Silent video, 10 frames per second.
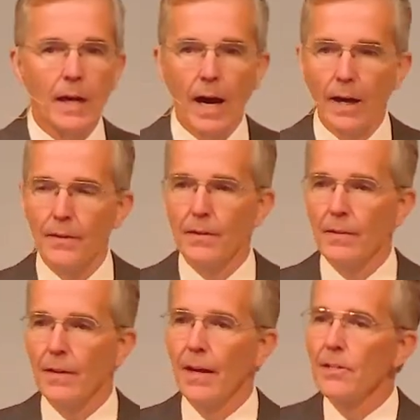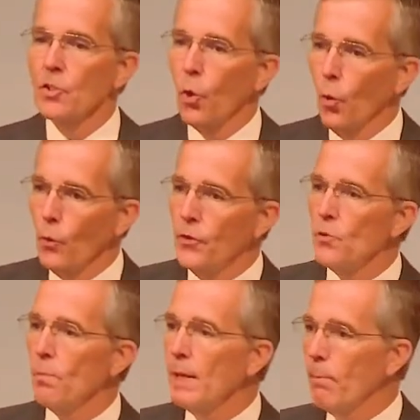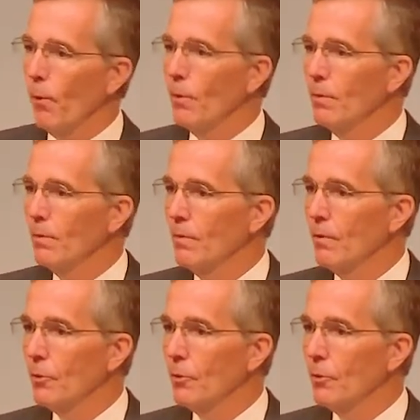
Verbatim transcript: God has told his people